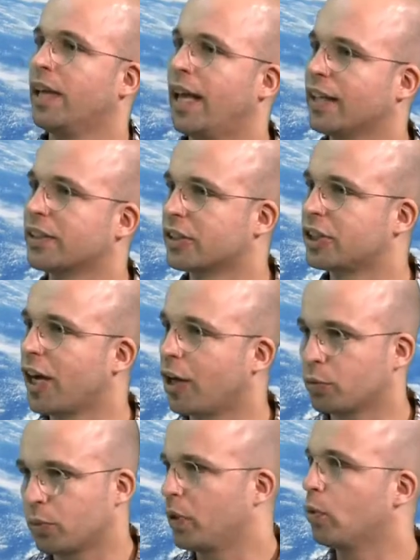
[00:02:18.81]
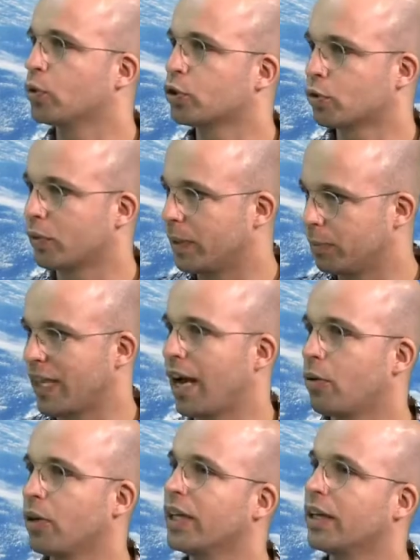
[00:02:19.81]
as a child, we all screamed
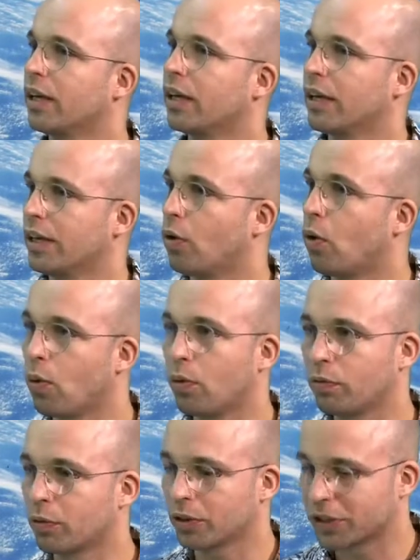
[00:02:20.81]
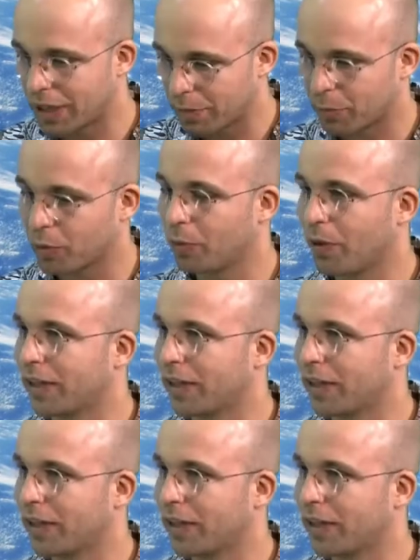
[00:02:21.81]
down in a hole, for example,